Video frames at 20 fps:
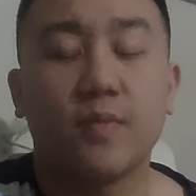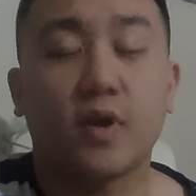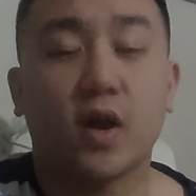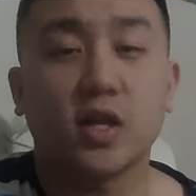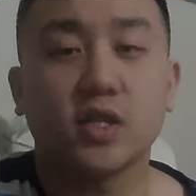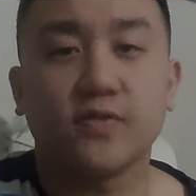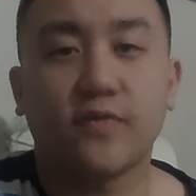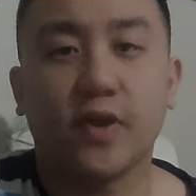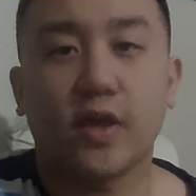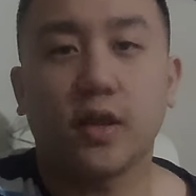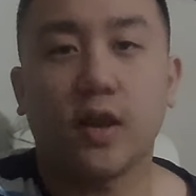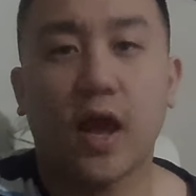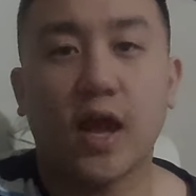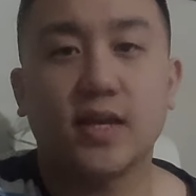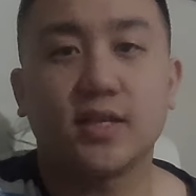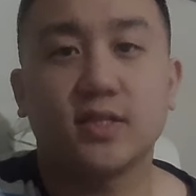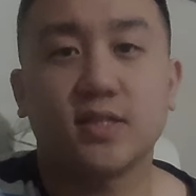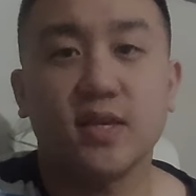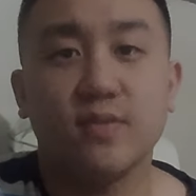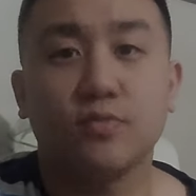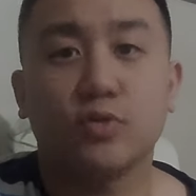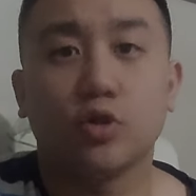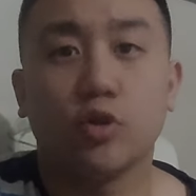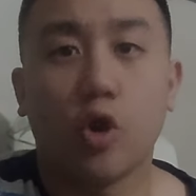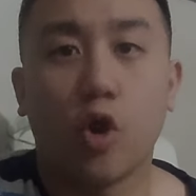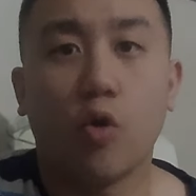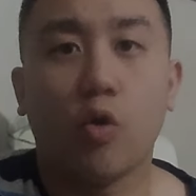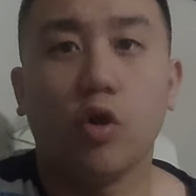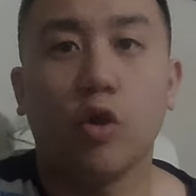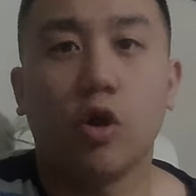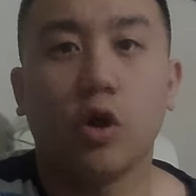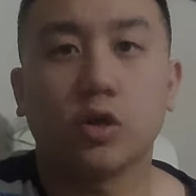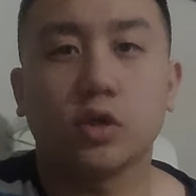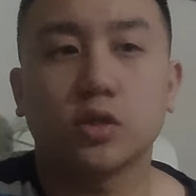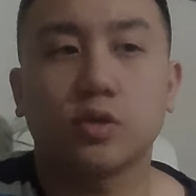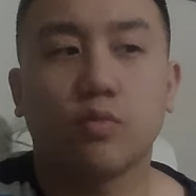because of it, I seem to know a lot.